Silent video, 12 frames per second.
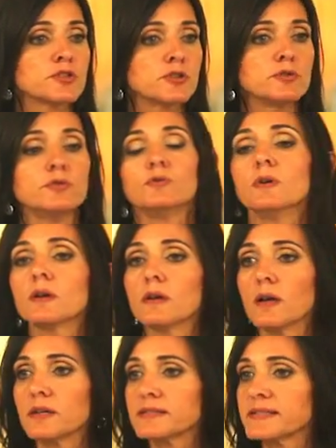to
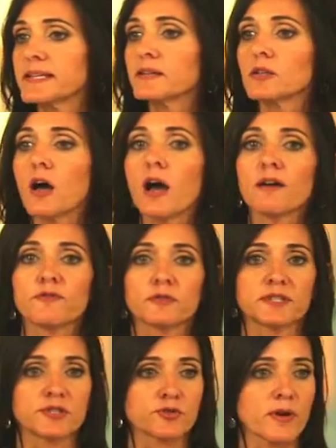seal off
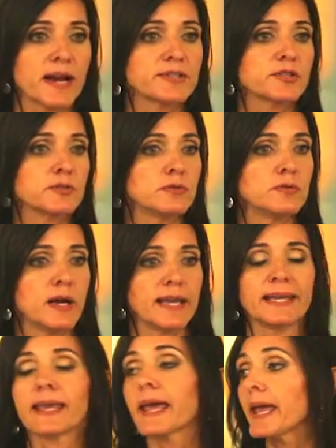or to try to
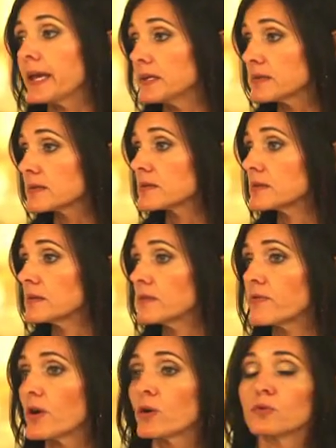encase
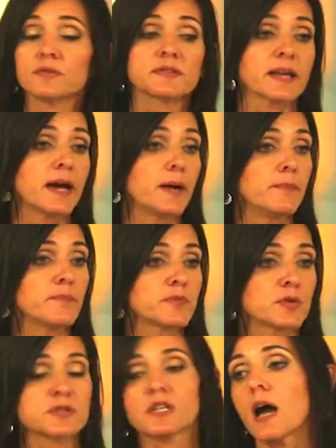those
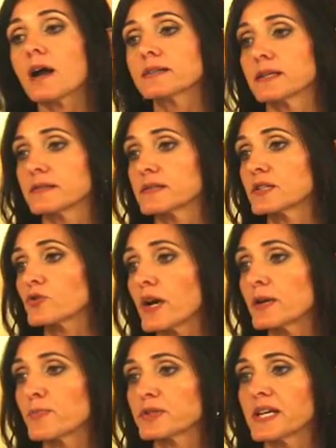toxins, to
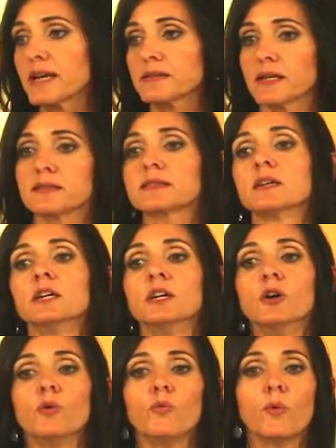try to protect us.
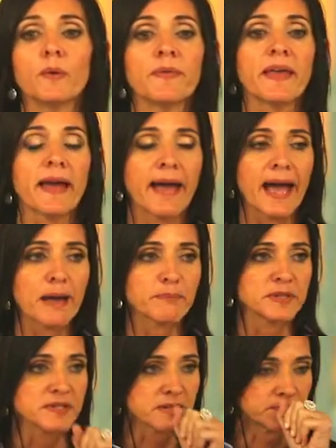Well, when that
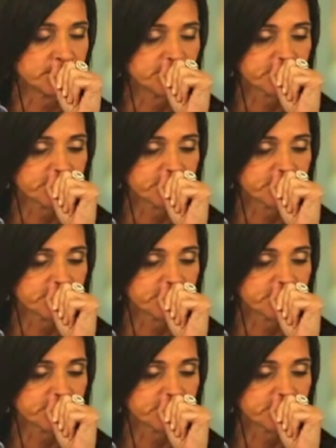happens,